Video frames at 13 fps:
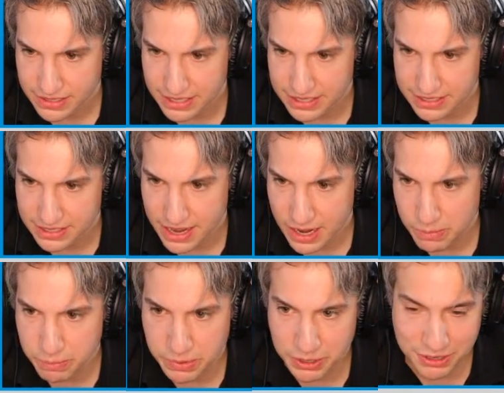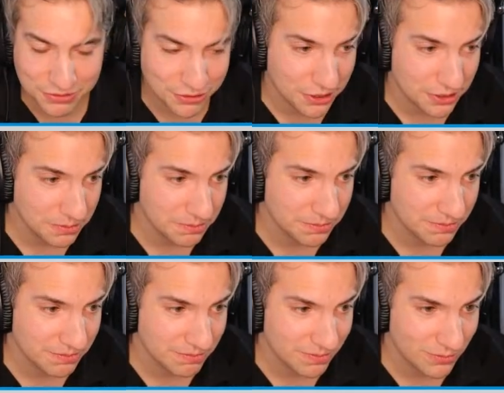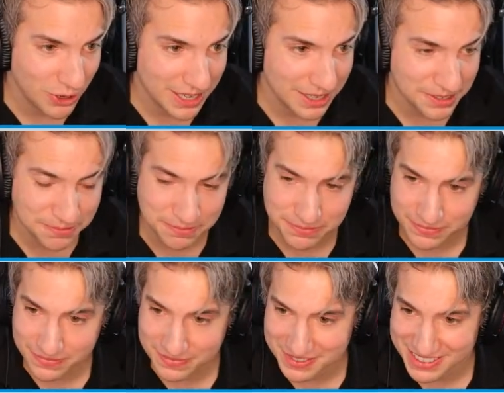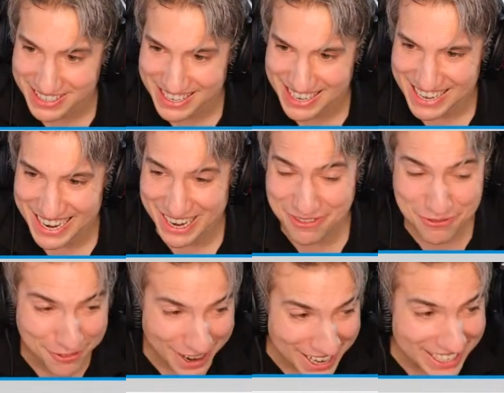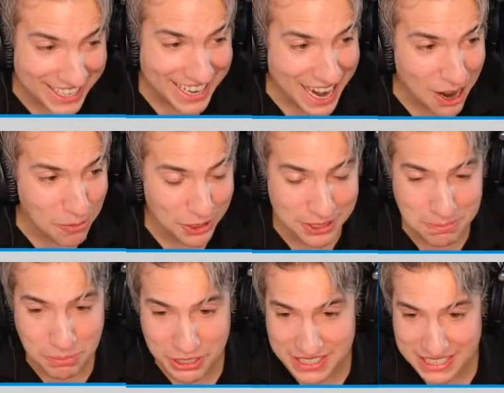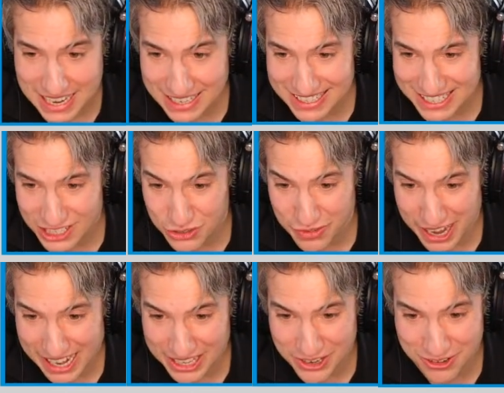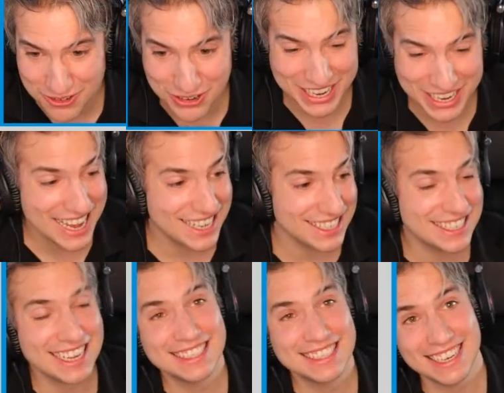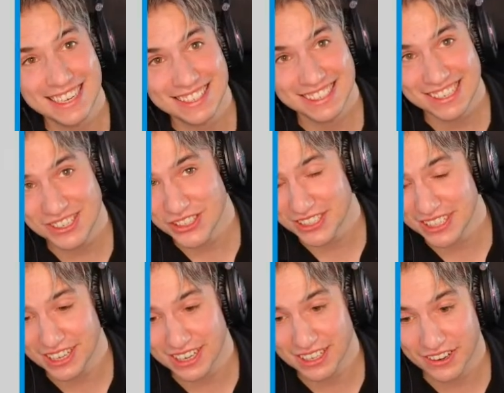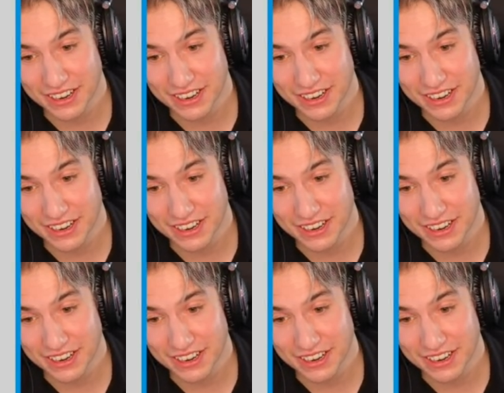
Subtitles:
Isn't that beautiful, right? And finally, I want percentage value. Again, that's easy. Just click the